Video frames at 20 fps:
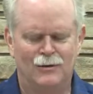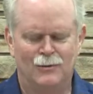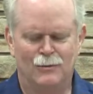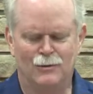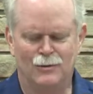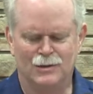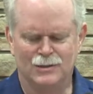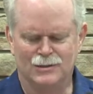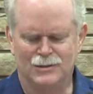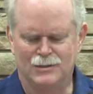
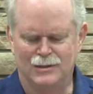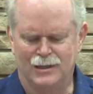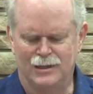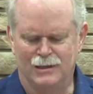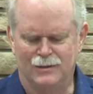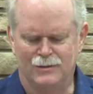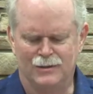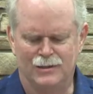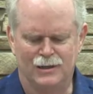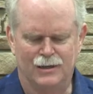was
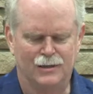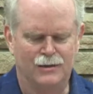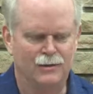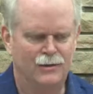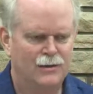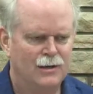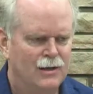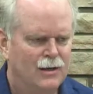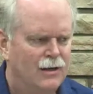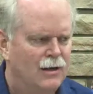that
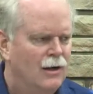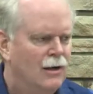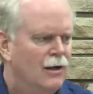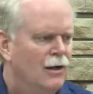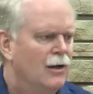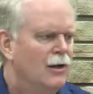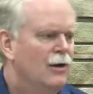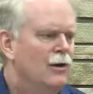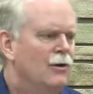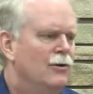
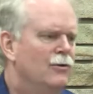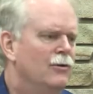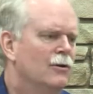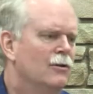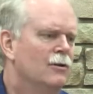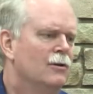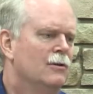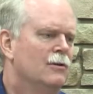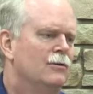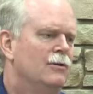
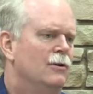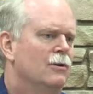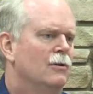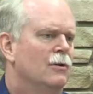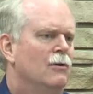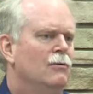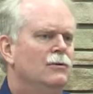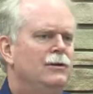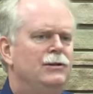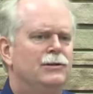
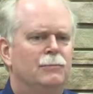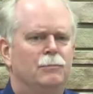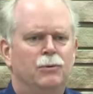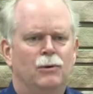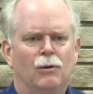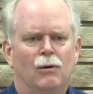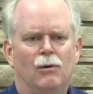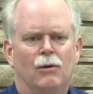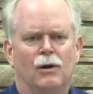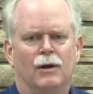you'll only
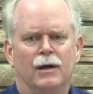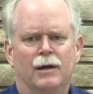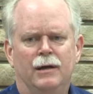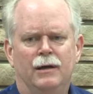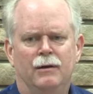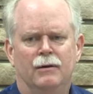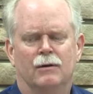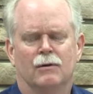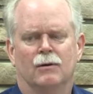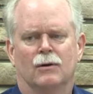
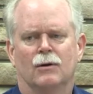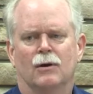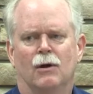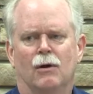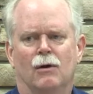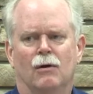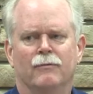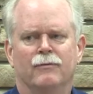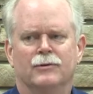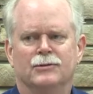deploy or
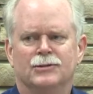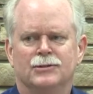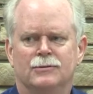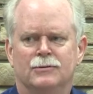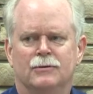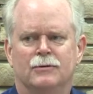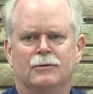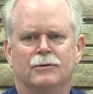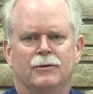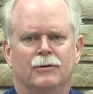go over,
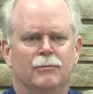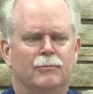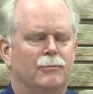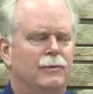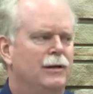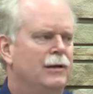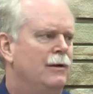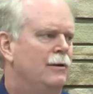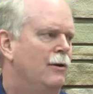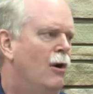you'll
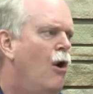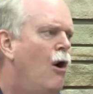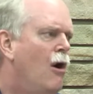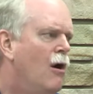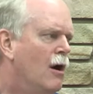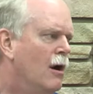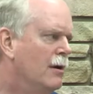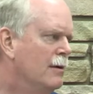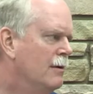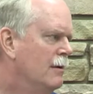be
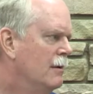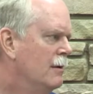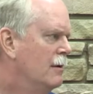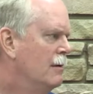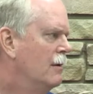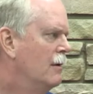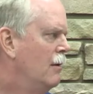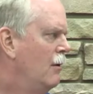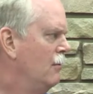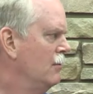gone
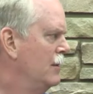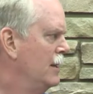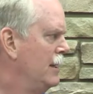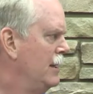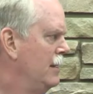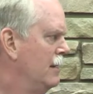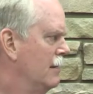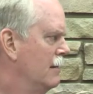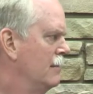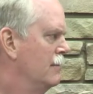
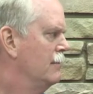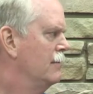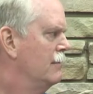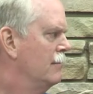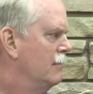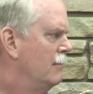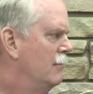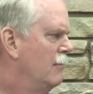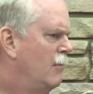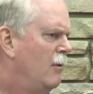only
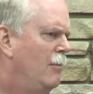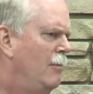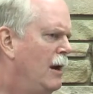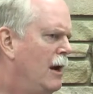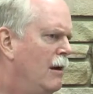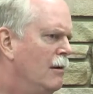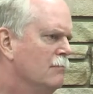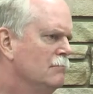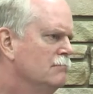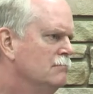
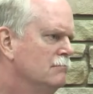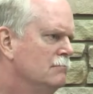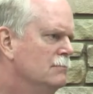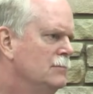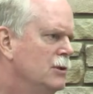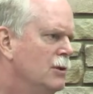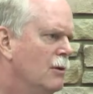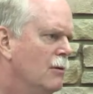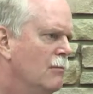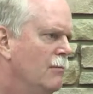about,
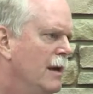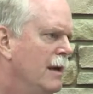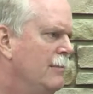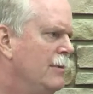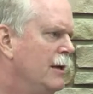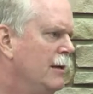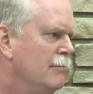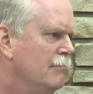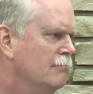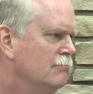
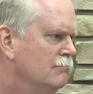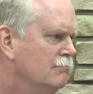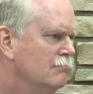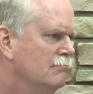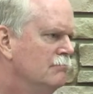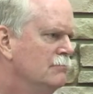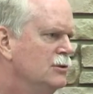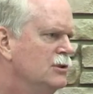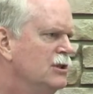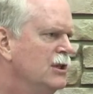maybe
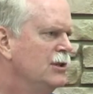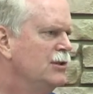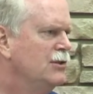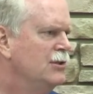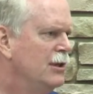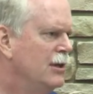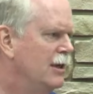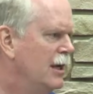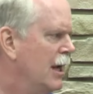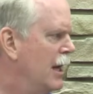
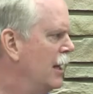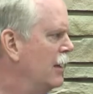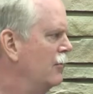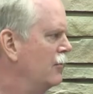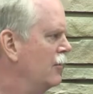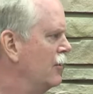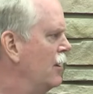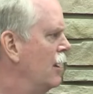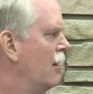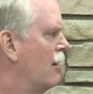60
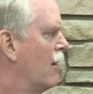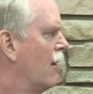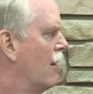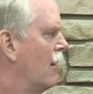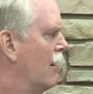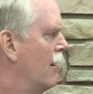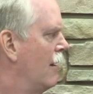days a year.